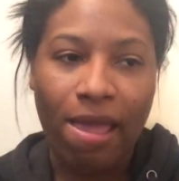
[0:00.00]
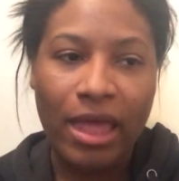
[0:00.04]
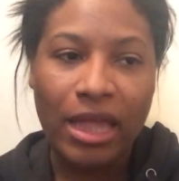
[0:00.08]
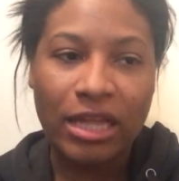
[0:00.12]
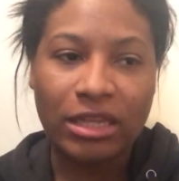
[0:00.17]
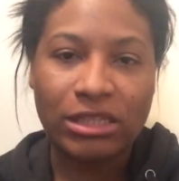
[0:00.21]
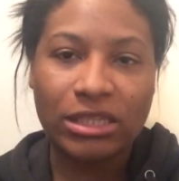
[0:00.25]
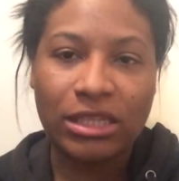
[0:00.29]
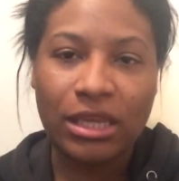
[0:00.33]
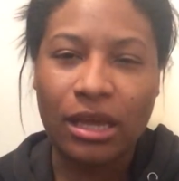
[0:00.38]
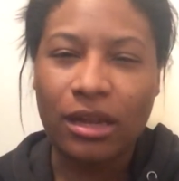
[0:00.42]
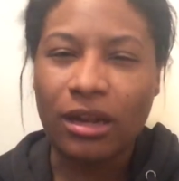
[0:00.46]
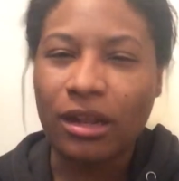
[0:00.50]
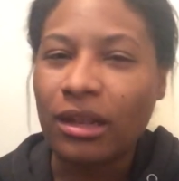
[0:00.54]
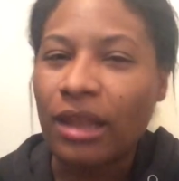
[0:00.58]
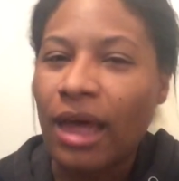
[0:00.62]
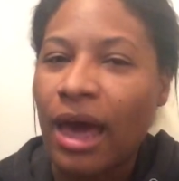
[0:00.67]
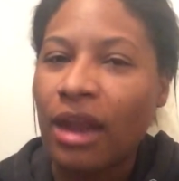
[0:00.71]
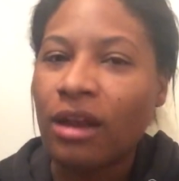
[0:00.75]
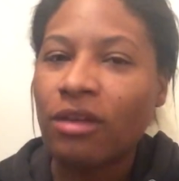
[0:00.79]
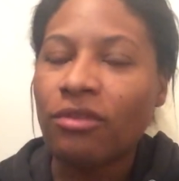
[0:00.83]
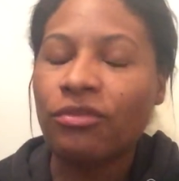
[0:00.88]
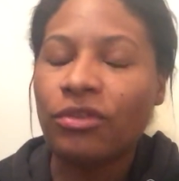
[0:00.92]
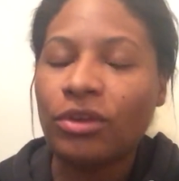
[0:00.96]
and said, a
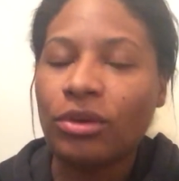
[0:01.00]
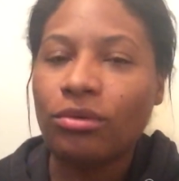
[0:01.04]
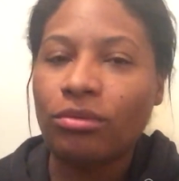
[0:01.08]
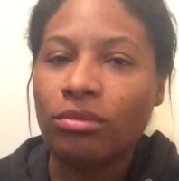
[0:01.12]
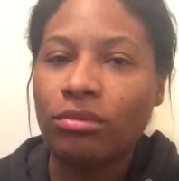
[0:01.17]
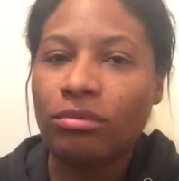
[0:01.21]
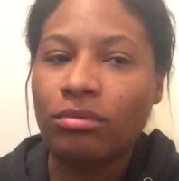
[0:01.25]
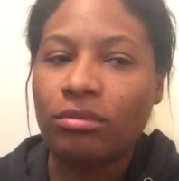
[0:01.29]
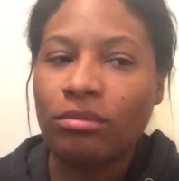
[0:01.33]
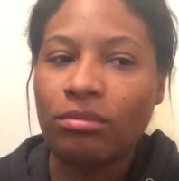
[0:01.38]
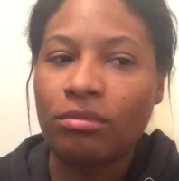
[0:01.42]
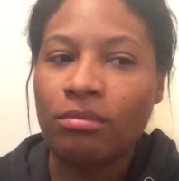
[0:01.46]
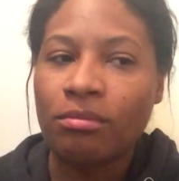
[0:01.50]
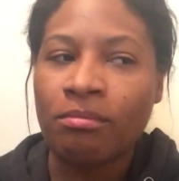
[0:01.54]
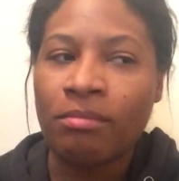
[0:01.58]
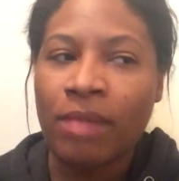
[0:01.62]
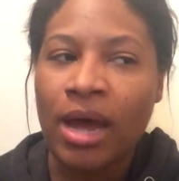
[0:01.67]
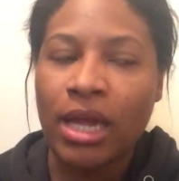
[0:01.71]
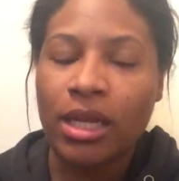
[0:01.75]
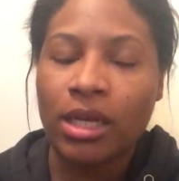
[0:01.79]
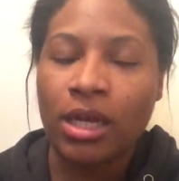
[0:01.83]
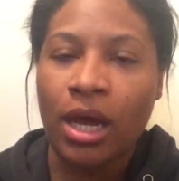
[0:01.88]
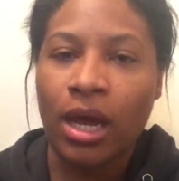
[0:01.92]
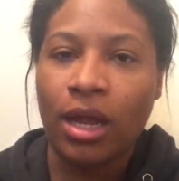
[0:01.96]
lot of you
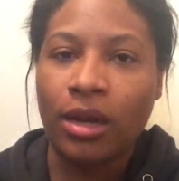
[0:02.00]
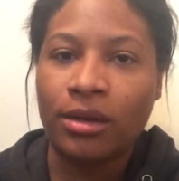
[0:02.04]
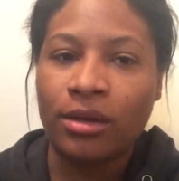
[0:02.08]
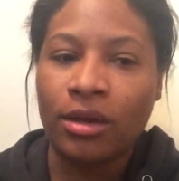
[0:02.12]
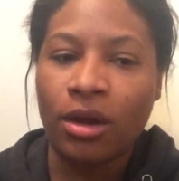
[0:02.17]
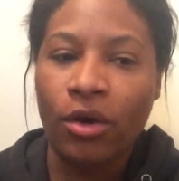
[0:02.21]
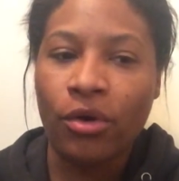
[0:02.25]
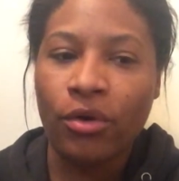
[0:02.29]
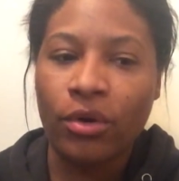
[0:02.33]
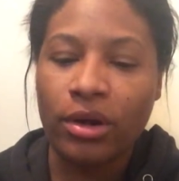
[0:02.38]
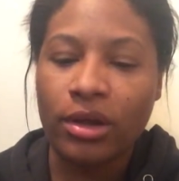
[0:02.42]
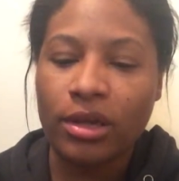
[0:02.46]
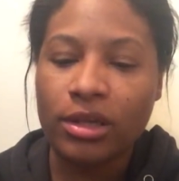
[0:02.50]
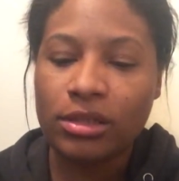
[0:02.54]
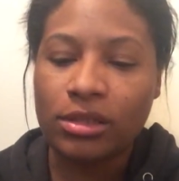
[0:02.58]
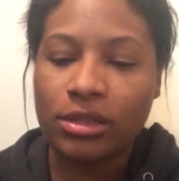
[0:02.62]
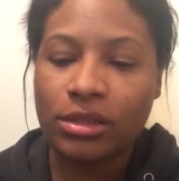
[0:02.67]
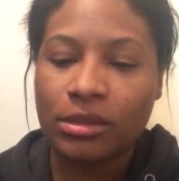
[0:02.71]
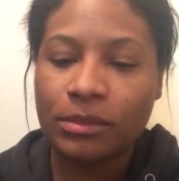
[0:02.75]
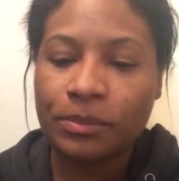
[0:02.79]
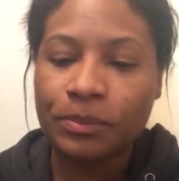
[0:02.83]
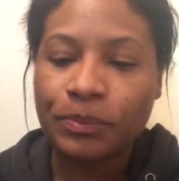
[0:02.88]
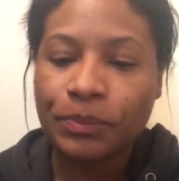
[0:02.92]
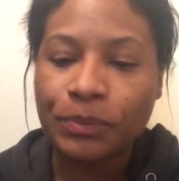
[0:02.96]
might not know
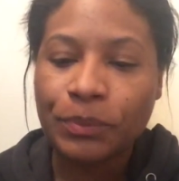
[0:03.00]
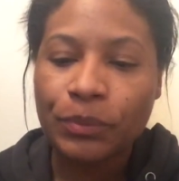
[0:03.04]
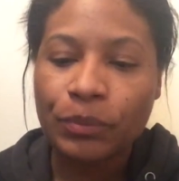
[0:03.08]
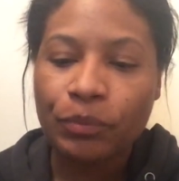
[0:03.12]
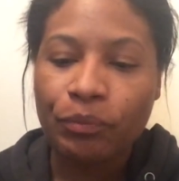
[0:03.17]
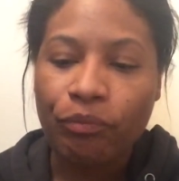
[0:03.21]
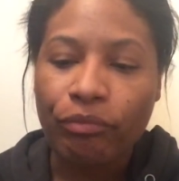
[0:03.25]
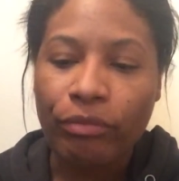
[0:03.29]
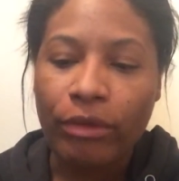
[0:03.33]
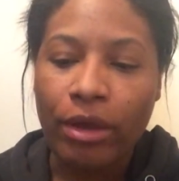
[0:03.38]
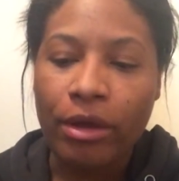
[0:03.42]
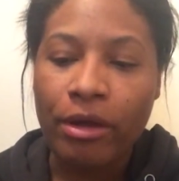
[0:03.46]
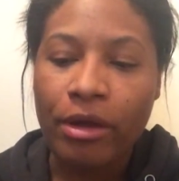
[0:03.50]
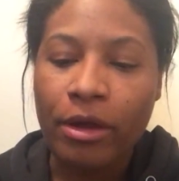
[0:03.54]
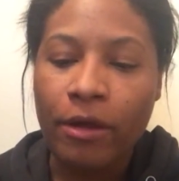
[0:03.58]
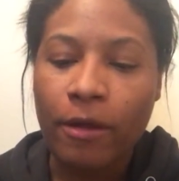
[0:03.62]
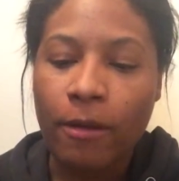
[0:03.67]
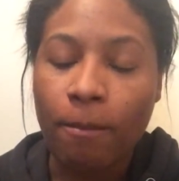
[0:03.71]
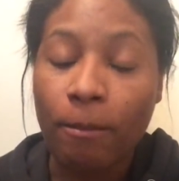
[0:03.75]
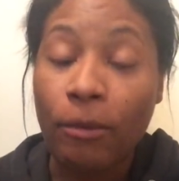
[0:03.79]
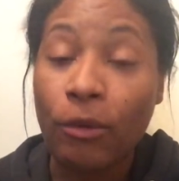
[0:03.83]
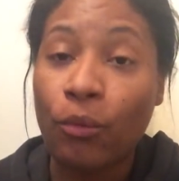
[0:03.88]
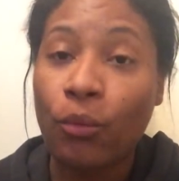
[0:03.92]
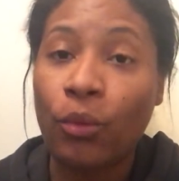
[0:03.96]
us,
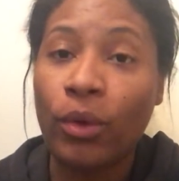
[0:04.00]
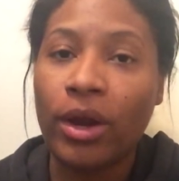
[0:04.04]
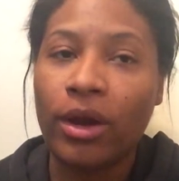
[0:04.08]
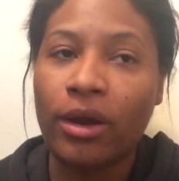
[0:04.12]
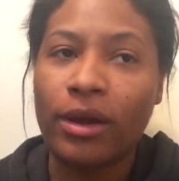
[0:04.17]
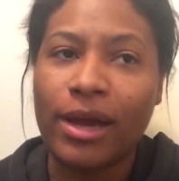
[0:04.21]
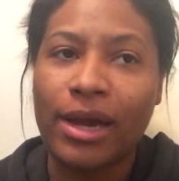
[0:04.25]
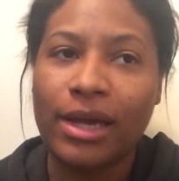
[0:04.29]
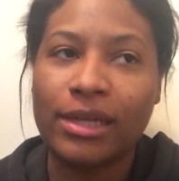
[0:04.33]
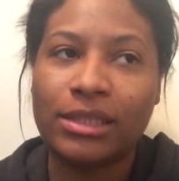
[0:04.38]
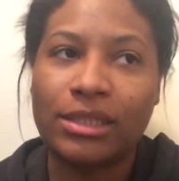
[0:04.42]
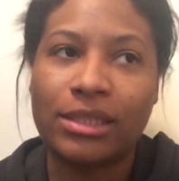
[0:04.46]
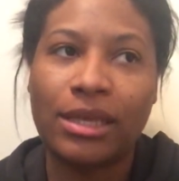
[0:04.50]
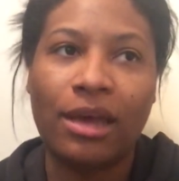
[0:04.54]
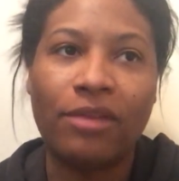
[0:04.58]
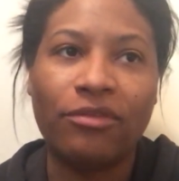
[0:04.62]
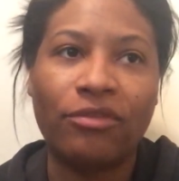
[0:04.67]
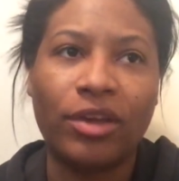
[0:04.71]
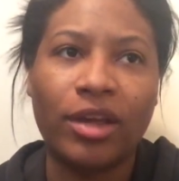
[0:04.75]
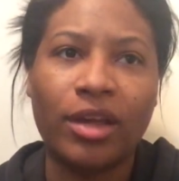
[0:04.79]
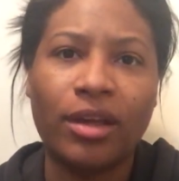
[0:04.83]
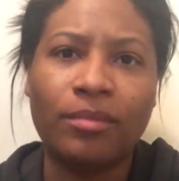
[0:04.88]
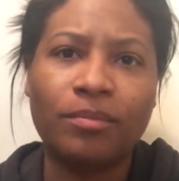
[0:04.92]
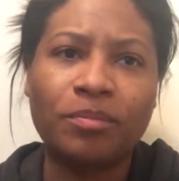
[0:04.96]
um, but we're got
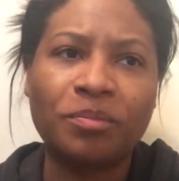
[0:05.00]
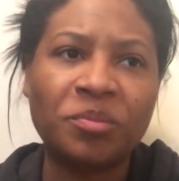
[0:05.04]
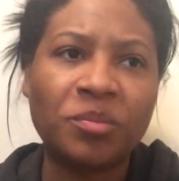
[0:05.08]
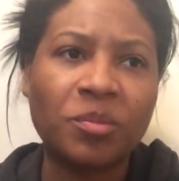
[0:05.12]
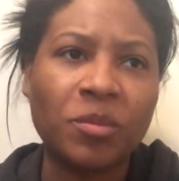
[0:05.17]
seven.